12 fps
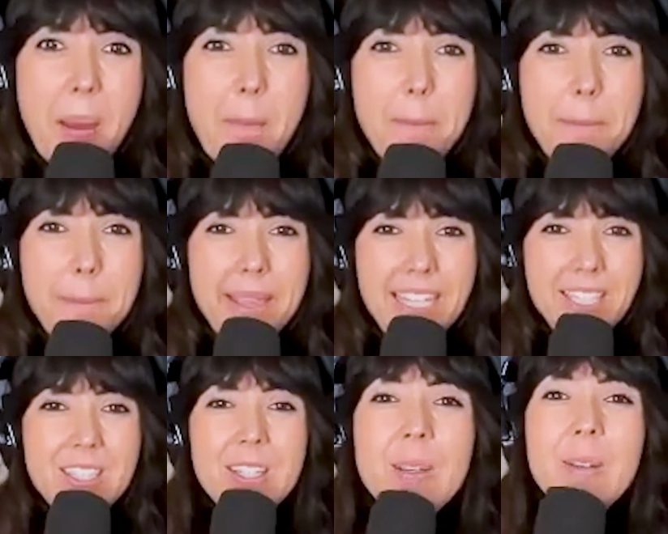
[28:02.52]
Me
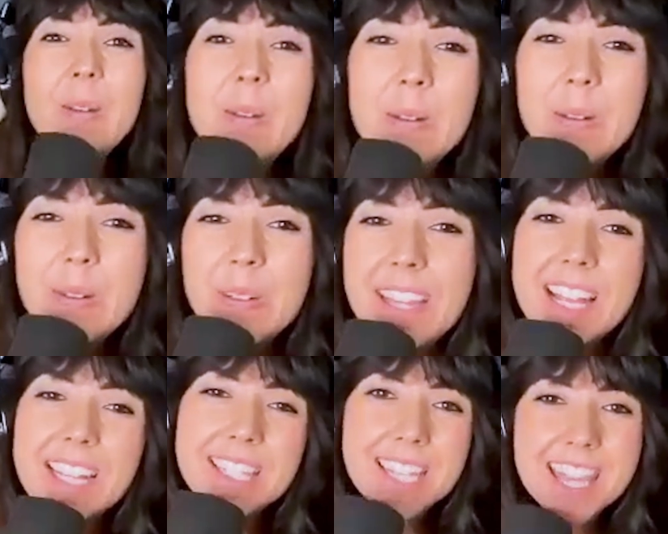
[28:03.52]
too.
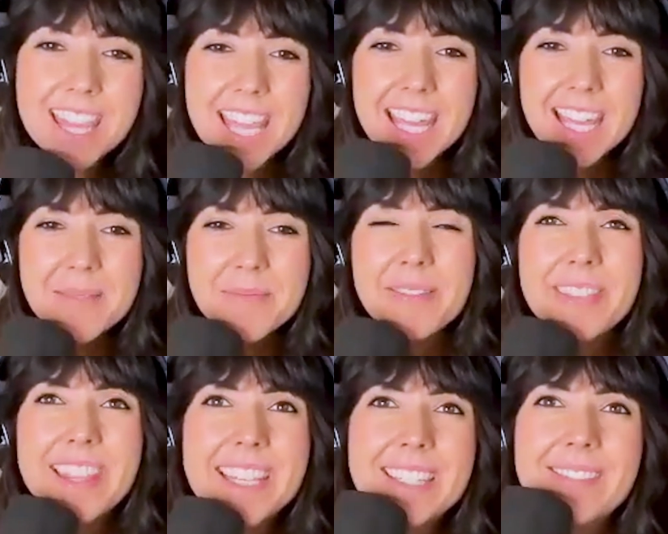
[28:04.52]
That's the theme of
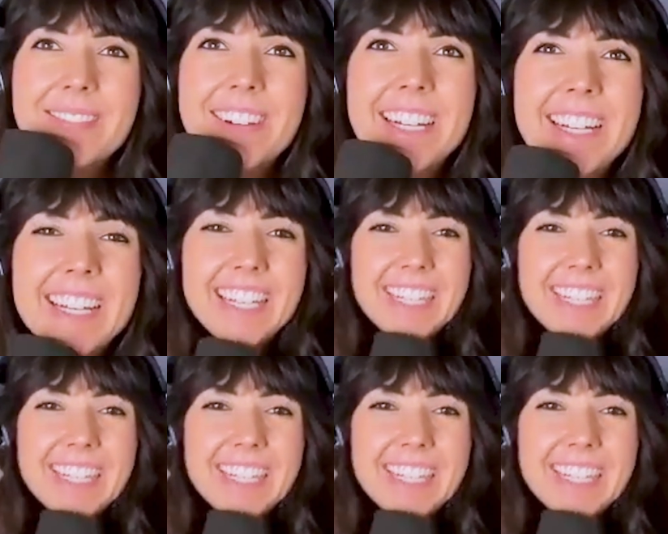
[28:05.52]
this one.